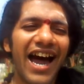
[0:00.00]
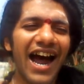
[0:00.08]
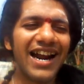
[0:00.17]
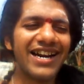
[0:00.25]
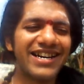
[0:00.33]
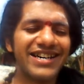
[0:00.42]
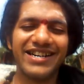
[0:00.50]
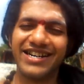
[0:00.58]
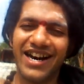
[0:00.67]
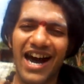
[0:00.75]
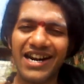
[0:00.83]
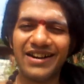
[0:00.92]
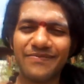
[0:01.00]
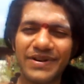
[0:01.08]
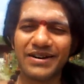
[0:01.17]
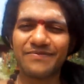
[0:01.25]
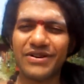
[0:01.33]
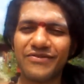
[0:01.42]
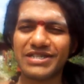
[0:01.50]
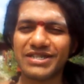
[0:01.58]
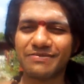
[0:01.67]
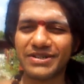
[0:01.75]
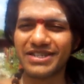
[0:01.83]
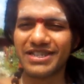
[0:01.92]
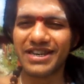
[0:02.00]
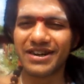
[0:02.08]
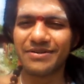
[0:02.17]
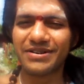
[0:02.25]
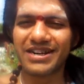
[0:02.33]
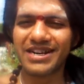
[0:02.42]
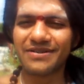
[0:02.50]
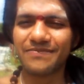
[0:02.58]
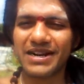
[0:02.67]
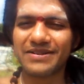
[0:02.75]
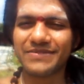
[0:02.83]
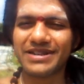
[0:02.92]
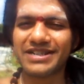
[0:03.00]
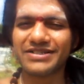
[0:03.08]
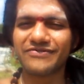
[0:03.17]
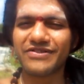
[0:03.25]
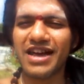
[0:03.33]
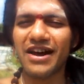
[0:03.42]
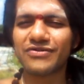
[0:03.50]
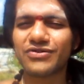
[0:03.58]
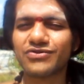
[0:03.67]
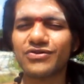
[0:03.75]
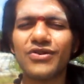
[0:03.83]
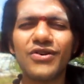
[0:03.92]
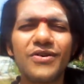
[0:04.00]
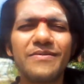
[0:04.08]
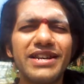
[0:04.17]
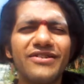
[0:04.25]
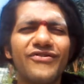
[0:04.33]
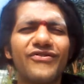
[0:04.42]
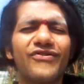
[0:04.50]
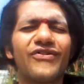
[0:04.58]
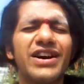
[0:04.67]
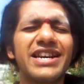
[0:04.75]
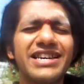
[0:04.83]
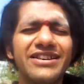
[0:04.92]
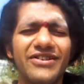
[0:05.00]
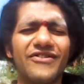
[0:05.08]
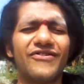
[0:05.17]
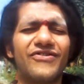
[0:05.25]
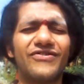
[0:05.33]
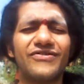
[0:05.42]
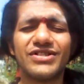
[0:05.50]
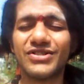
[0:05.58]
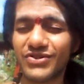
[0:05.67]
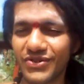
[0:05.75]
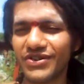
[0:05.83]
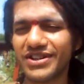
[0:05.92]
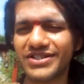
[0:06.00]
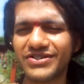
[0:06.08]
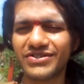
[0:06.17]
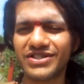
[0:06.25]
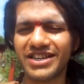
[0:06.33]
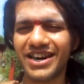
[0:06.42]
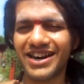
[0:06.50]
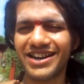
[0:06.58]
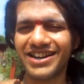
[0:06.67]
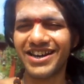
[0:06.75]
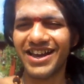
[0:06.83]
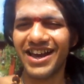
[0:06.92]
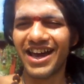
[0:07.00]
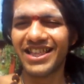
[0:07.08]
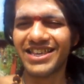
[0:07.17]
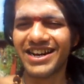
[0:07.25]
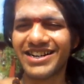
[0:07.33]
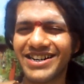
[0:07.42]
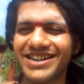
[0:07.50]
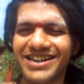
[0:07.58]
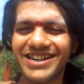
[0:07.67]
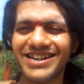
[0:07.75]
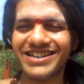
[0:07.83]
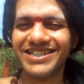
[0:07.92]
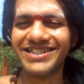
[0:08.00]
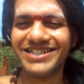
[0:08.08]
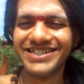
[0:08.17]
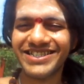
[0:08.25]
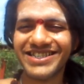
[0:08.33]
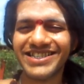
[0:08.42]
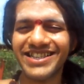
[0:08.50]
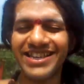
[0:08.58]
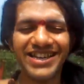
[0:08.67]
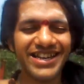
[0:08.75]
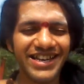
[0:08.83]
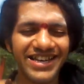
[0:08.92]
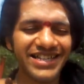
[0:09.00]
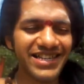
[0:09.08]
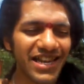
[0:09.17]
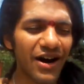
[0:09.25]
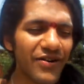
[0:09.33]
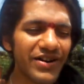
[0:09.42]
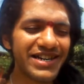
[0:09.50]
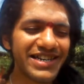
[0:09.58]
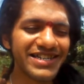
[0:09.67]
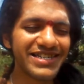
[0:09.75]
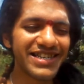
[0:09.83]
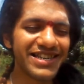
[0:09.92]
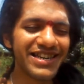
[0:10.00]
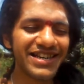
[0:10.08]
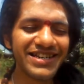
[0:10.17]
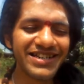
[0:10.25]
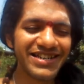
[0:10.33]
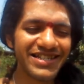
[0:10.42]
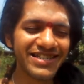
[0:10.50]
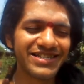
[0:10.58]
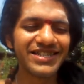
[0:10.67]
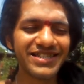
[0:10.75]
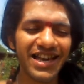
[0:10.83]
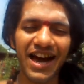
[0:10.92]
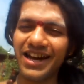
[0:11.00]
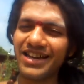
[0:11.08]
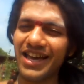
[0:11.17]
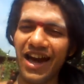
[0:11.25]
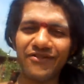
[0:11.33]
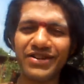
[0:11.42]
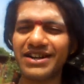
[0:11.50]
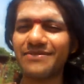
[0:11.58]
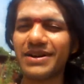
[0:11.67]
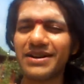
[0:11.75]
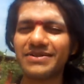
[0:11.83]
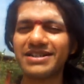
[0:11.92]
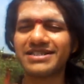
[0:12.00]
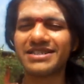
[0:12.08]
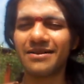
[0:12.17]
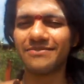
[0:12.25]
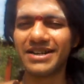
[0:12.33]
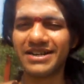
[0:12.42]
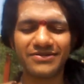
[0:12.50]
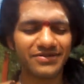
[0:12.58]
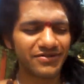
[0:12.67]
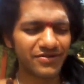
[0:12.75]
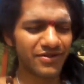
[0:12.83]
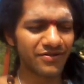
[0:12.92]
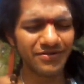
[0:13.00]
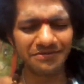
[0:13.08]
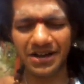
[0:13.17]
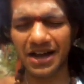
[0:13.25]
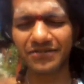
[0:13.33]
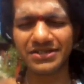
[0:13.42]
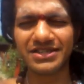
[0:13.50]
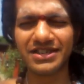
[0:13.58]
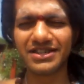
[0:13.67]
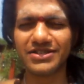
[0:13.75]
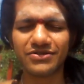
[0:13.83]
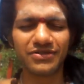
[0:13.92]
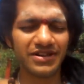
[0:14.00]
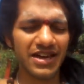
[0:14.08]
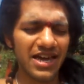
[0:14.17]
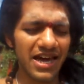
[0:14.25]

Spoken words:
And our department, one special thing about our department is we have so many funny stories to share that that's how it is. And this is every department's update, you know, have a serious tone.